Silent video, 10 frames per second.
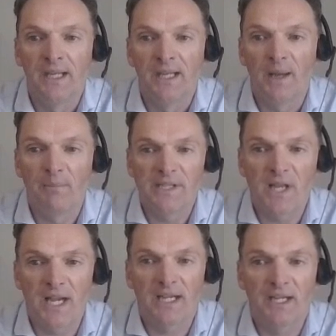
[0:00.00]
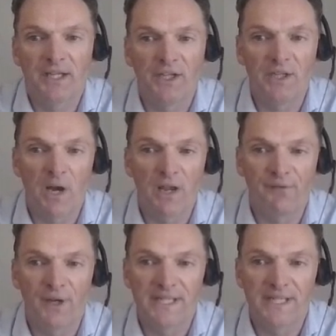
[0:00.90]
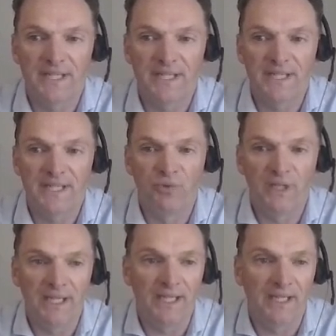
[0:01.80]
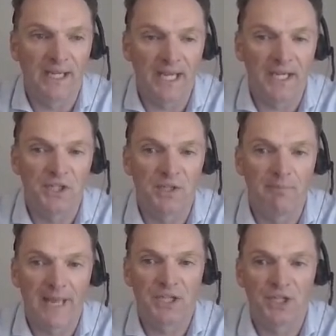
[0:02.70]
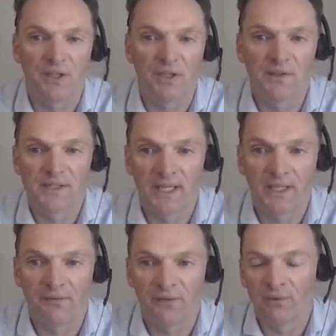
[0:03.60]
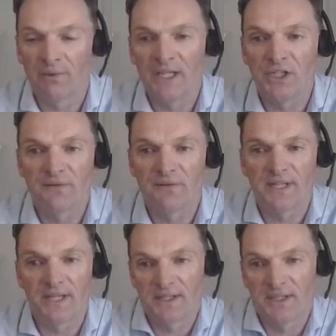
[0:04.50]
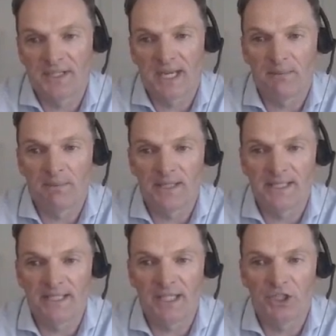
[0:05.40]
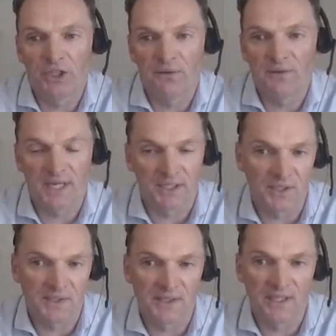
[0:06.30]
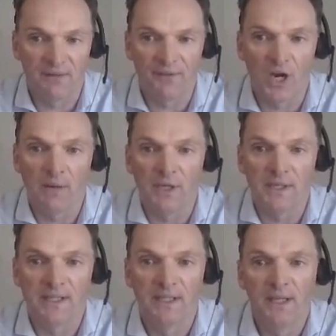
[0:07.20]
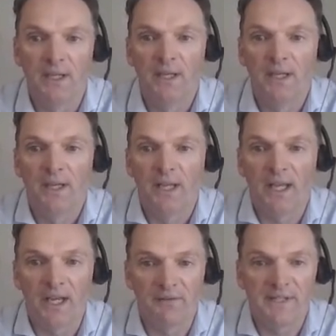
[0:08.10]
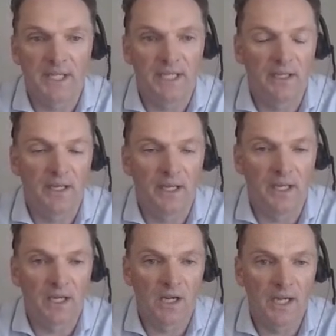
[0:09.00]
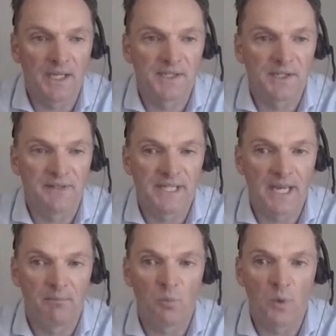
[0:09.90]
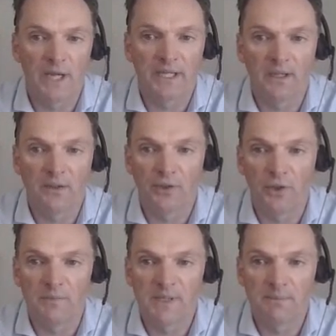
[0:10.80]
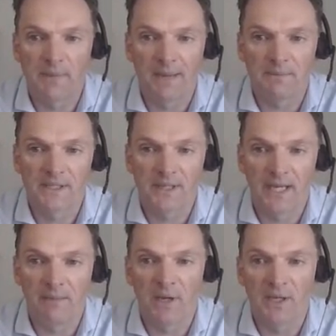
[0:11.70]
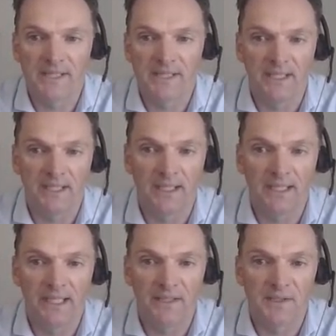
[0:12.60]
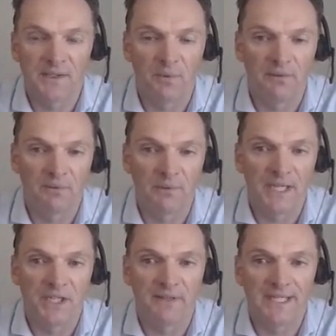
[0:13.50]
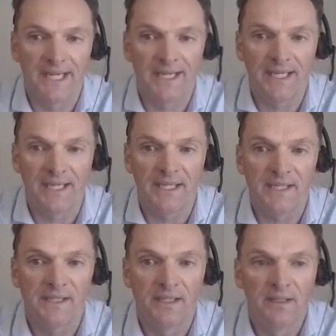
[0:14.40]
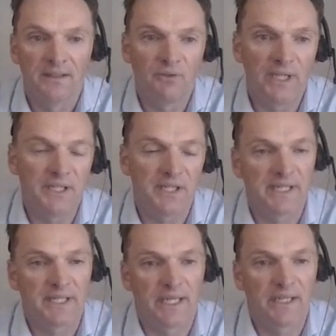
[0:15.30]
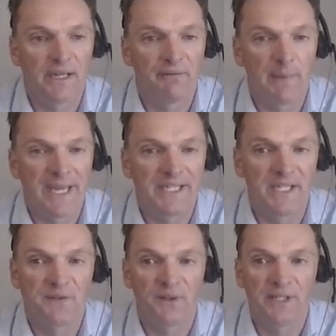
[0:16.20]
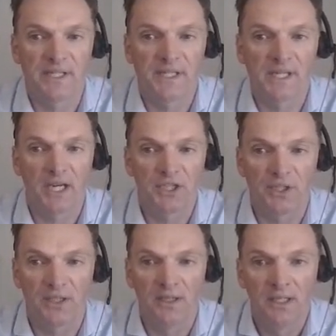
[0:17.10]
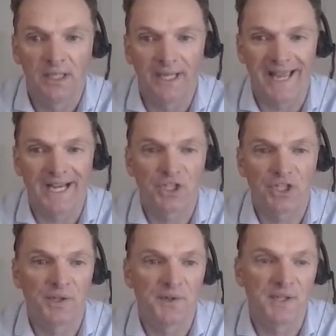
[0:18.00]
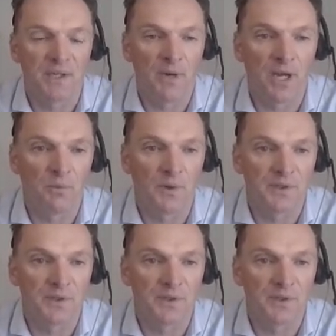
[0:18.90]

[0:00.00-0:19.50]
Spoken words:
But it's likely that you might find someone that is really engaged and passionate, say, for a range of sustainability issues, such as the environment. And I've seen clients assemble working groups, perhaps headed by senior leaders with a range of attendees, really just to give a basis for a discussion and actions that you might want